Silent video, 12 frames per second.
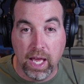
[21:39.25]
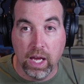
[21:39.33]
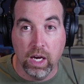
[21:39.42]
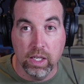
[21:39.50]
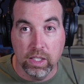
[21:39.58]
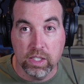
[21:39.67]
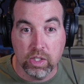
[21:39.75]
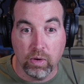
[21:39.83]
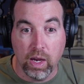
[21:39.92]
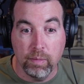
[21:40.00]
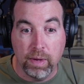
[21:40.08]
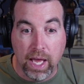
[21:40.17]
on
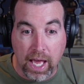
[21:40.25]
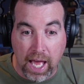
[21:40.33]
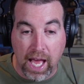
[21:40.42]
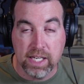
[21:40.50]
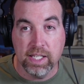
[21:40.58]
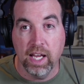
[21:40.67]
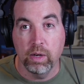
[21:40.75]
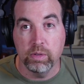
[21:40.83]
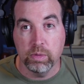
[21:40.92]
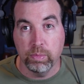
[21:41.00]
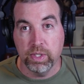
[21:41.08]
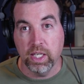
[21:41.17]
Instagram at How to
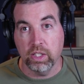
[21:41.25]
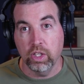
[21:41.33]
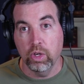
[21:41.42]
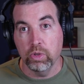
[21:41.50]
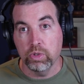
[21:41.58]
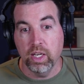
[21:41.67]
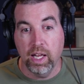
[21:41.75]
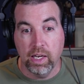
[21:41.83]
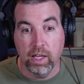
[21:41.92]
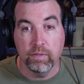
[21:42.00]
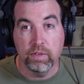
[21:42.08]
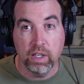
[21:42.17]
Protect the Ocean, I'd
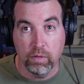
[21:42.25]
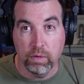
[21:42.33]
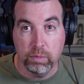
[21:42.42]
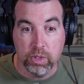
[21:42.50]
love to hear from you.